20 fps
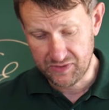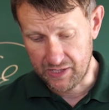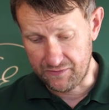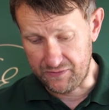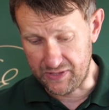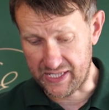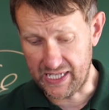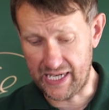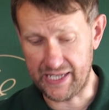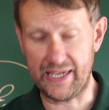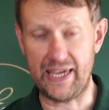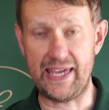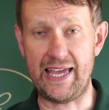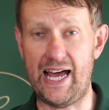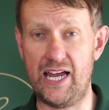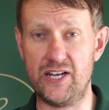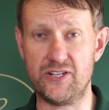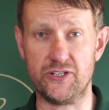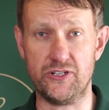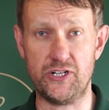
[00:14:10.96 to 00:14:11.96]
If you can get your
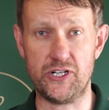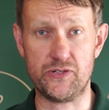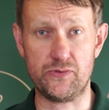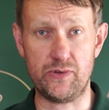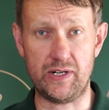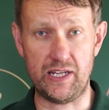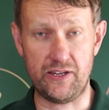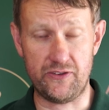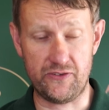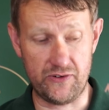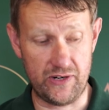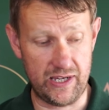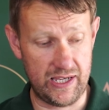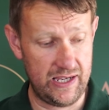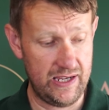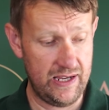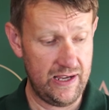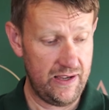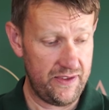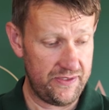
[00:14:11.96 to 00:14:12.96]
hands on a 23,
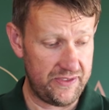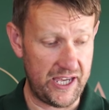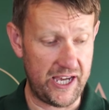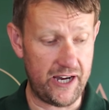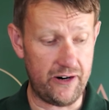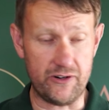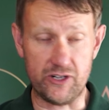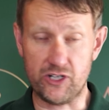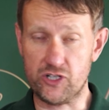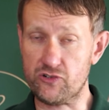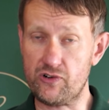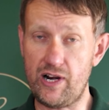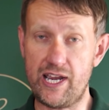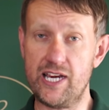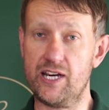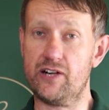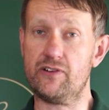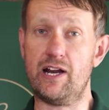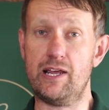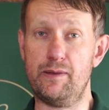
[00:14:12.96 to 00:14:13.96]
they are a
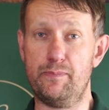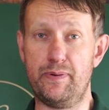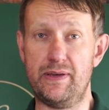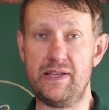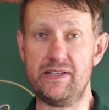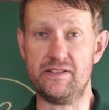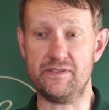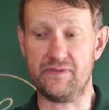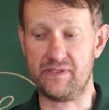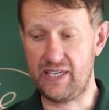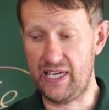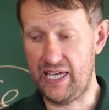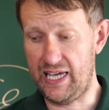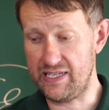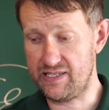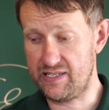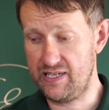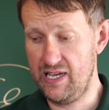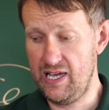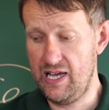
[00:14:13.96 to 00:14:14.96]
great, great piece of
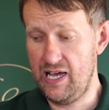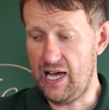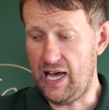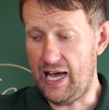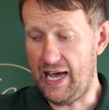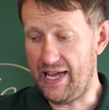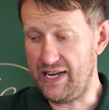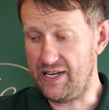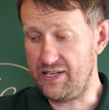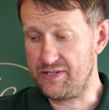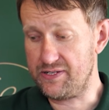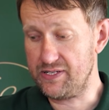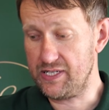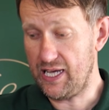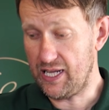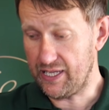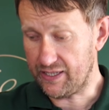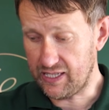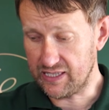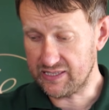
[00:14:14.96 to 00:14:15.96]
kit. And
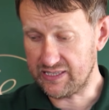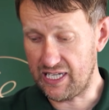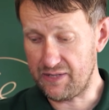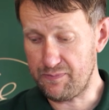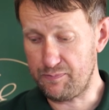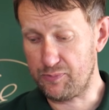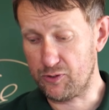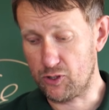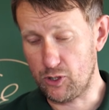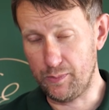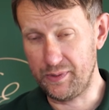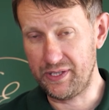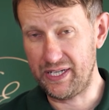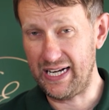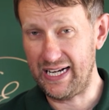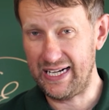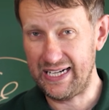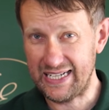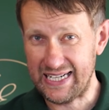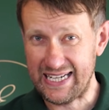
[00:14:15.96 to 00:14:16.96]
like I said, becoming a
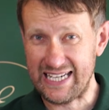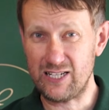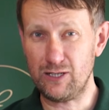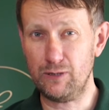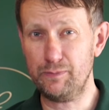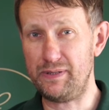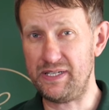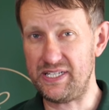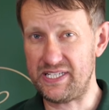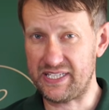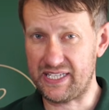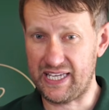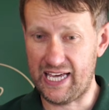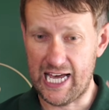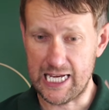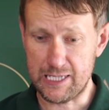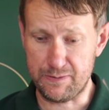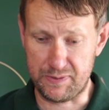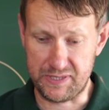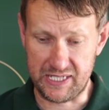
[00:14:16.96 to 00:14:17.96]
little bit
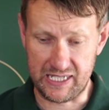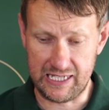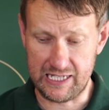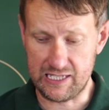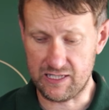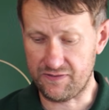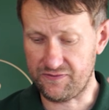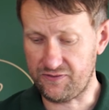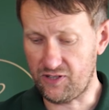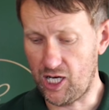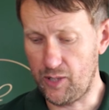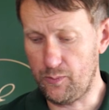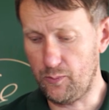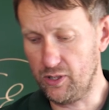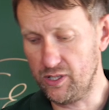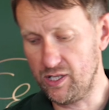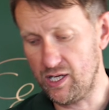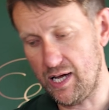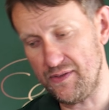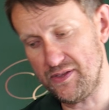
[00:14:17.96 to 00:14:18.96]
scarce, particularly to find
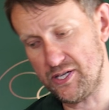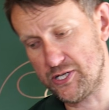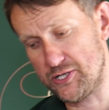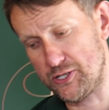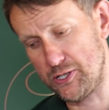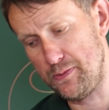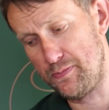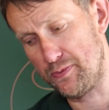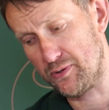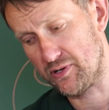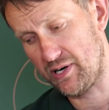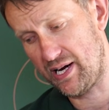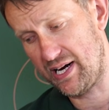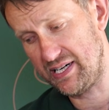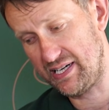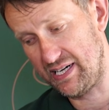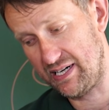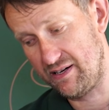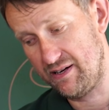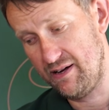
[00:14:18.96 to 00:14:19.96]
one like this super
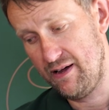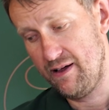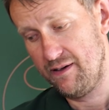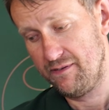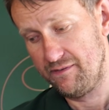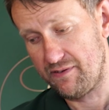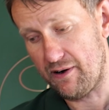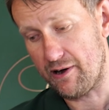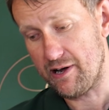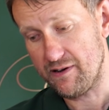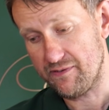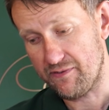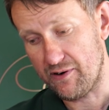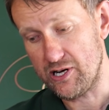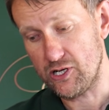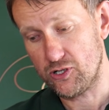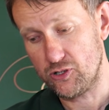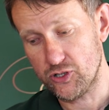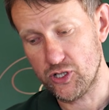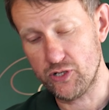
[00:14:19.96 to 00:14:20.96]
grade in very,
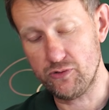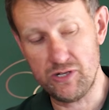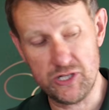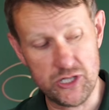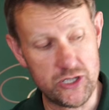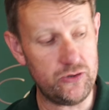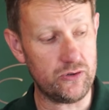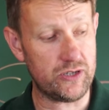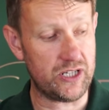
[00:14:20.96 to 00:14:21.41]
very good original